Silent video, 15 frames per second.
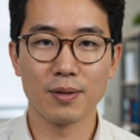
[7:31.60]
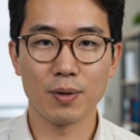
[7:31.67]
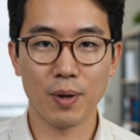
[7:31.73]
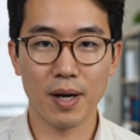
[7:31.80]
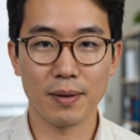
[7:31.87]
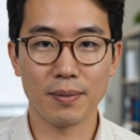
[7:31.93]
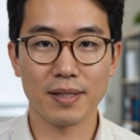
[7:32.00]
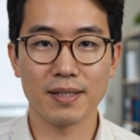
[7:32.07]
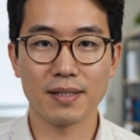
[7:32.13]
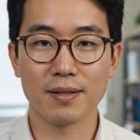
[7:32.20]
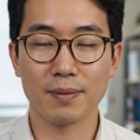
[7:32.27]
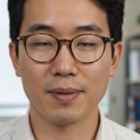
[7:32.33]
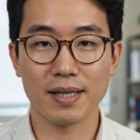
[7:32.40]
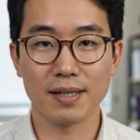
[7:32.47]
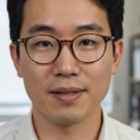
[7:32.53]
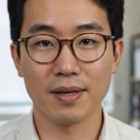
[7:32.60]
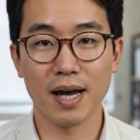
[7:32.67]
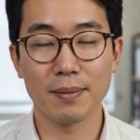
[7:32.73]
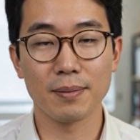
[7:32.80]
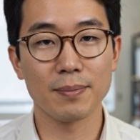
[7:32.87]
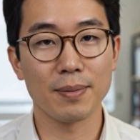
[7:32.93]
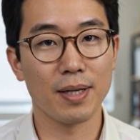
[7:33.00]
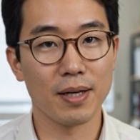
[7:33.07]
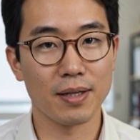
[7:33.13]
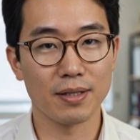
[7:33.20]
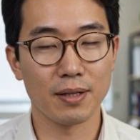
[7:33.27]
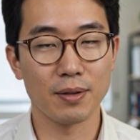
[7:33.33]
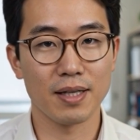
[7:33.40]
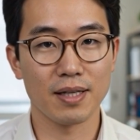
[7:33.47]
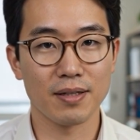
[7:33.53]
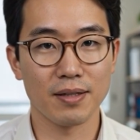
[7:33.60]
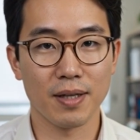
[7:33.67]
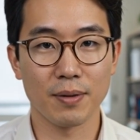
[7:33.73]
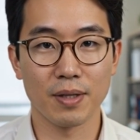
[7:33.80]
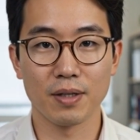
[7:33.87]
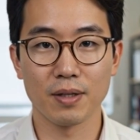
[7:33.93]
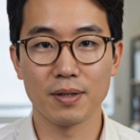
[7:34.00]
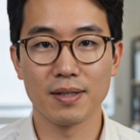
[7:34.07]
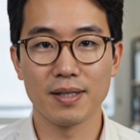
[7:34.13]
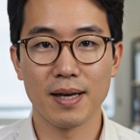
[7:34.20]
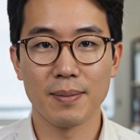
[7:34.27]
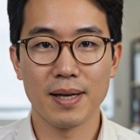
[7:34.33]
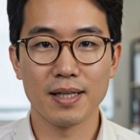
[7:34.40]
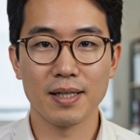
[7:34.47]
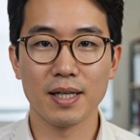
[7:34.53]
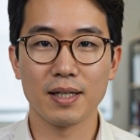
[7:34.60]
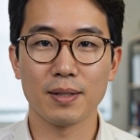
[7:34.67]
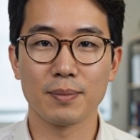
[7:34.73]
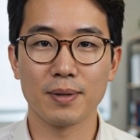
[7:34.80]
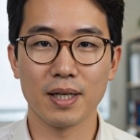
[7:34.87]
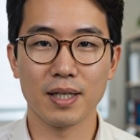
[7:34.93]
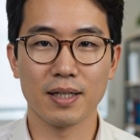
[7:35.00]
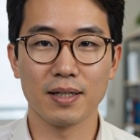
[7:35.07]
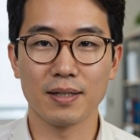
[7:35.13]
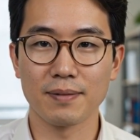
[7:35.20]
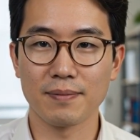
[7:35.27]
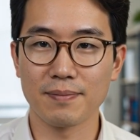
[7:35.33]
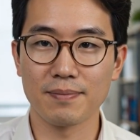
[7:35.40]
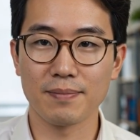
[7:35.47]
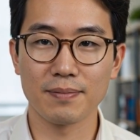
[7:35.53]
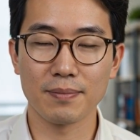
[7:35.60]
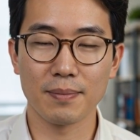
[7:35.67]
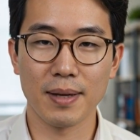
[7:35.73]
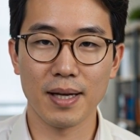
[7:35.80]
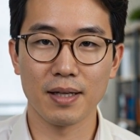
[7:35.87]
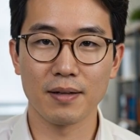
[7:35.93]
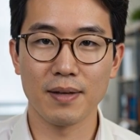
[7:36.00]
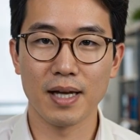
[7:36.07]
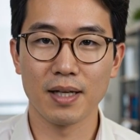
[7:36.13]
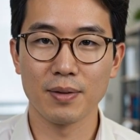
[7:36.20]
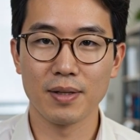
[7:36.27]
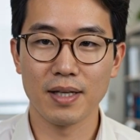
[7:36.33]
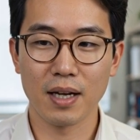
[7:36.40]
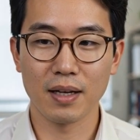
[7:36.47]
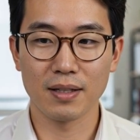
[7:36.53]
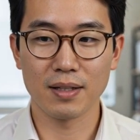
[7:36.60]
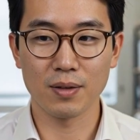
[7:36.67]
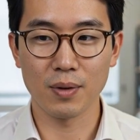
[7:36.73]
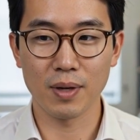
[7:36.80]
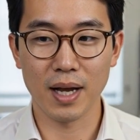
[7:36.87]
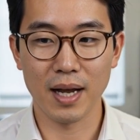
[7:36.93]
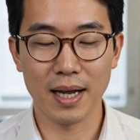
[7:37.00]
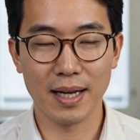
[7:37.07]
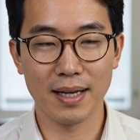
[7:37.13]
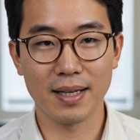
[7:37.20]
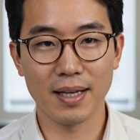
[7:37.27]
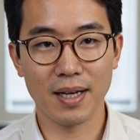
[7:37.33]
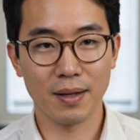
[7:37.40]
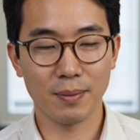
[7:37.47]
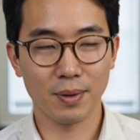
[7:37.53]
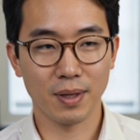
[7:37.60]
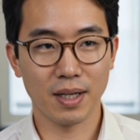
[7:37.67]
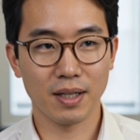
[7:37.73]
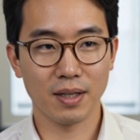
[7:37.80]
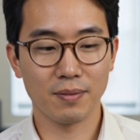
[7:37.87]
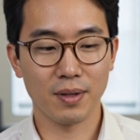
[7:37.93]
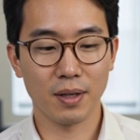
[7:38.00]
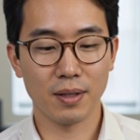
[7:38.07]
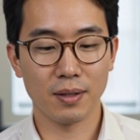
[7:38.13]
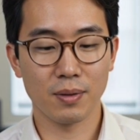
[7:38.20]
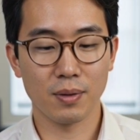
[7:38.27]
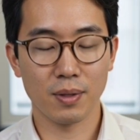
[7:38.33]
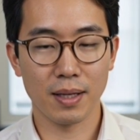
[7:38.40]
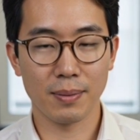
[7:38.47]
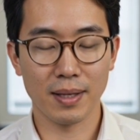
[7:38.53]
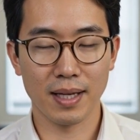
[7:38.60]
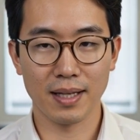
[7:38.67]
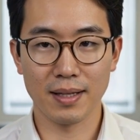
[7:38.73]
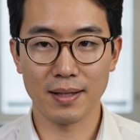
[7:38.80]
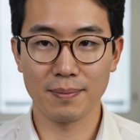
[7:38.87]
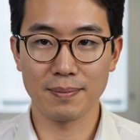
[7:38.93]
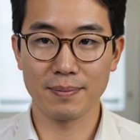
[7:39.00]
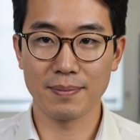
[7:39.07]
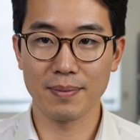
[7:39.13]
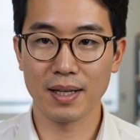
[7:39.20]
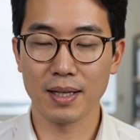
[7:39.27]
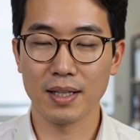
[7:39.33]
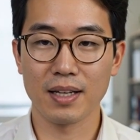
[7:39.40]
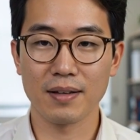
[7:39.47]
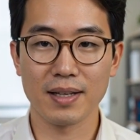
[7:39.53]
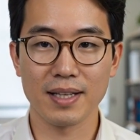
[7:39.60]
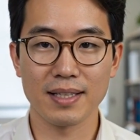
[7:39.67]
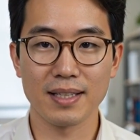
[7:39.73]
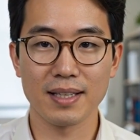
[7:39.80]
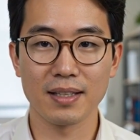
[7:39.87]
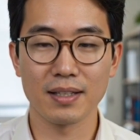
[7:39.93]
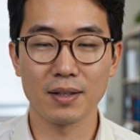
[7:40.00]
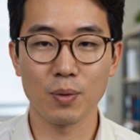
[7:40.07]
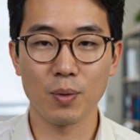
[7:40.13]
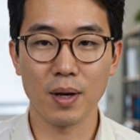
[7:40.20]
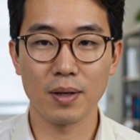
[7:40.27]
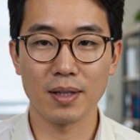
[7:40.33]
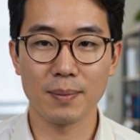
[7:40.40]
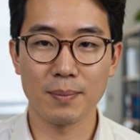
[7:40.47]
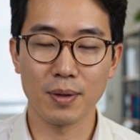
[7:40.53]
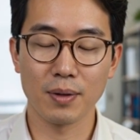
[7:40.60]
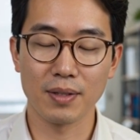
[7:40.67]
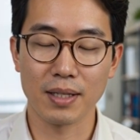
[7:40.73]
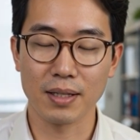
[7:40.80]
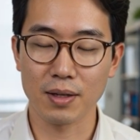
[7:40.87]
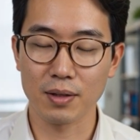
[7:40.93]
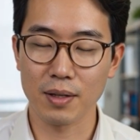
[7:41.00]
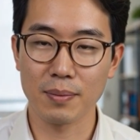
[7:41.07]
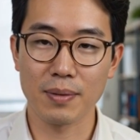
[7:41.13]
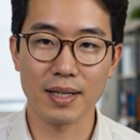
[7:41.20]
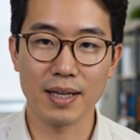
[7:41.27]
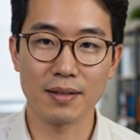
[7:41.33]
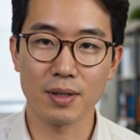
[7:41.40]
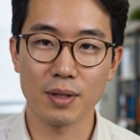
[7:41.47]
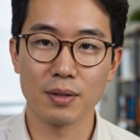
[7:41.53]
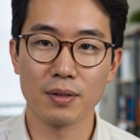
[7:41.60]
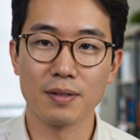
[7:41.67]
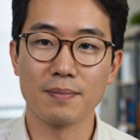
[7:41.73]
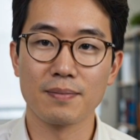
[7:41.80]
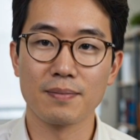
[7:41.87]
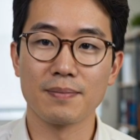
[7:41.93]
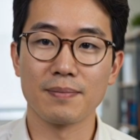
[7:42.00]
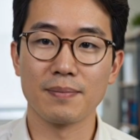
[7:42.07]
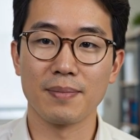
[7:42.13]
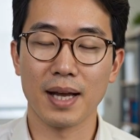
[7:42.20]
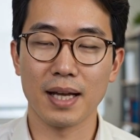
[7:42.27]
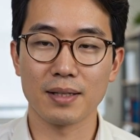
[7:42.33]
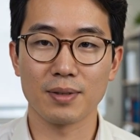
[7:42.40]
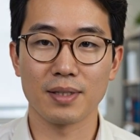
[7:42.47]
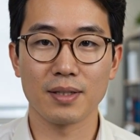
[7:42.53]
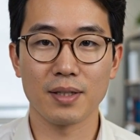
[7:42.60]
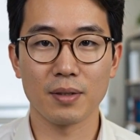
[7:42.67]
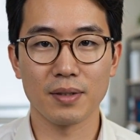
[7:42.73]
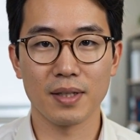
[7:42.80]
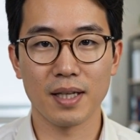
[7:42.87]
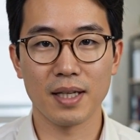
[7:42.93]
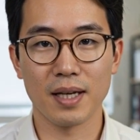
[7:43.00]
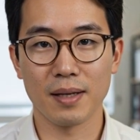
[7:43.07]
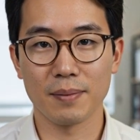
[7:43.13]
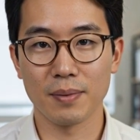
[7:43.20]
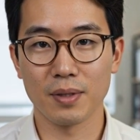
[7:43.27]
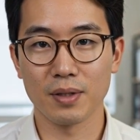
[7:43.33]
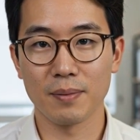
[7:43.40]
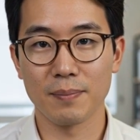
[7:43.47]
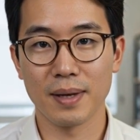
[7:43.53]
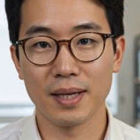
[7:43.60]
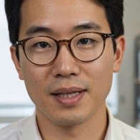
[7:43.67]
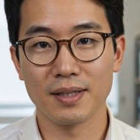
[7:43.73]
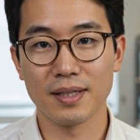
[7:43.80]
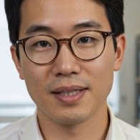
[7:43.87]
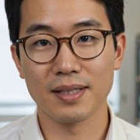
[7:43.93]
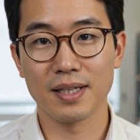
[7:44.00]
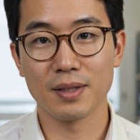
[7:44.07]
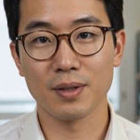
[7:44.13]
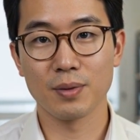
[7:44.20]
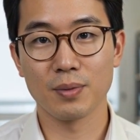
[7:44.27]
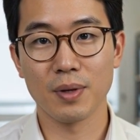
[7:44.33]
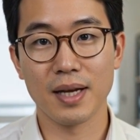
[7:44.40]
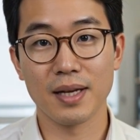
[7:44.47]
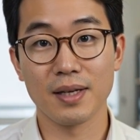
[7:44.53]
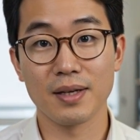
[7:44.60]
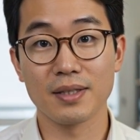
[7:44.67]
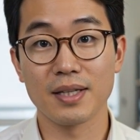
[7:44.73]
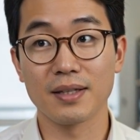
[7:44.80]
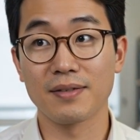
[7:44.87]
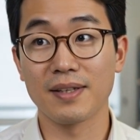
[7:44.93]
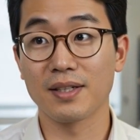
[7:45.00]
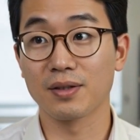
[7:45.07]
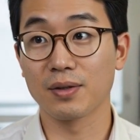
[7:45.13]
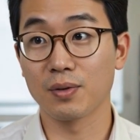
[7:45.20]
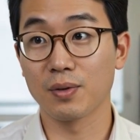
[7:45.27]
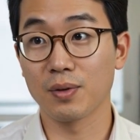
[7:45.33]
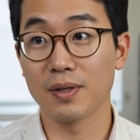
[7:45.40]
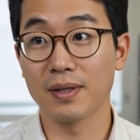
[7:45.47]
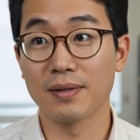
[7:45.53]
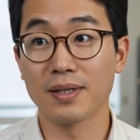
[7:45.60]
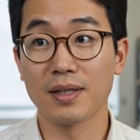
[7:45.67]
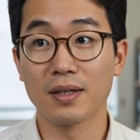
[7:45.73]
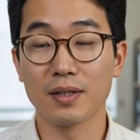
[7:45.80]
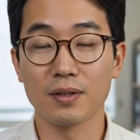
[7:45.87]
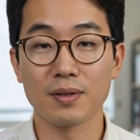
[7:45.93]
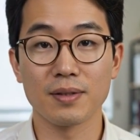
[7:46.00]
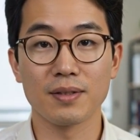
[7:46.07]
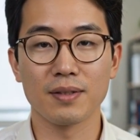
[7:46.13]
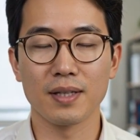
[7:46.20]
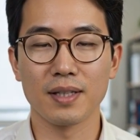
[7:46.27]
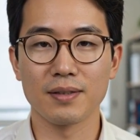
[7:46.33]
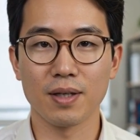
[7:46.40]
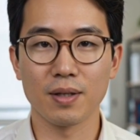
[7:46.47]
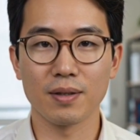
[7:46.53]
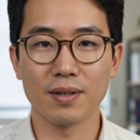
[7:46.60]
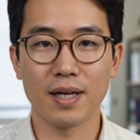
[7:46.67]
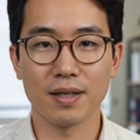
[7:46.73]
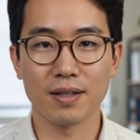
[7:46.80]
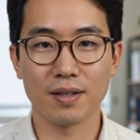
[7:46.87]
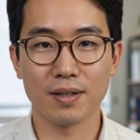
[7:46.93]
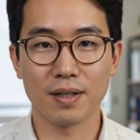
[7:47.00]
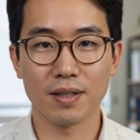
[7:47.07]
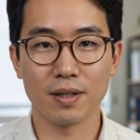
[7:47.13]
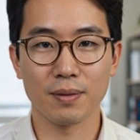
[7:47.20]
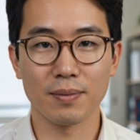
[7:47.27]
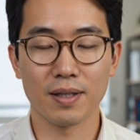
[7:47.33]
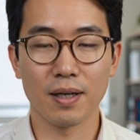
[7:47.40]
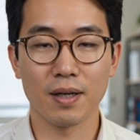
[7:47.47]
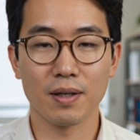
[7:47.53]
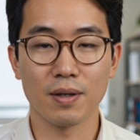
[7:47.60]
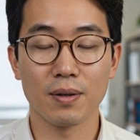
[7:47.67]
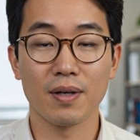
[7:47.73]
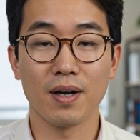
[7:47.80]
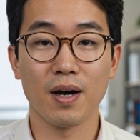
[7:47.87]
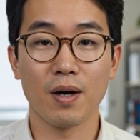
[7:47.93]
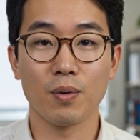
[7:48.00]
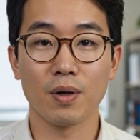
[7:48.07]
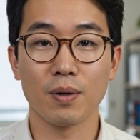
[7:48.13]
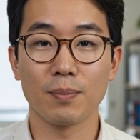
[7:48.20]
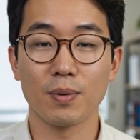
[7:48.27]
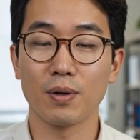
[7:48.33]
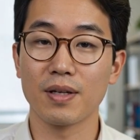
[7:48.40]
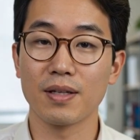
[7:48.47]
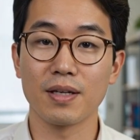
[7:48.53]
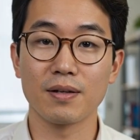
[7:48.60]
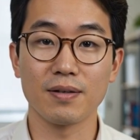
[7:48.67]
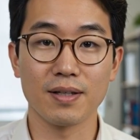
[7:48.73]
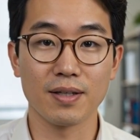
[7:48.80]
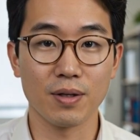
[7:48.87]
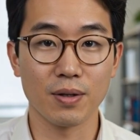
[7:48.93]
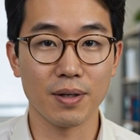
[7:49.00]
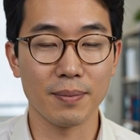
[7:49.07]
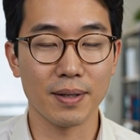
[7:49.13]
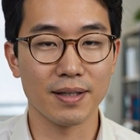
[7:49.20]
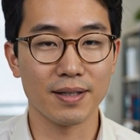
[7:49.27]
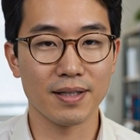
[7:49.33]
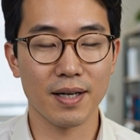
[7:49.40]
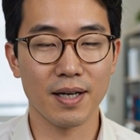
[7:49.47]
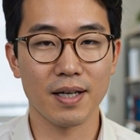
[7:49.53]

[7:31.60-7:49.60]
requirements placed diamond beyond the reach of commercial semiconductor production. Manufacturing costs were high, production volumes were limited, and achieving consistent quality proved extremely difficult. As a result, most chipmakers continued relying on conventional cooling materials, even though they understood those materials were approaching their physical limits.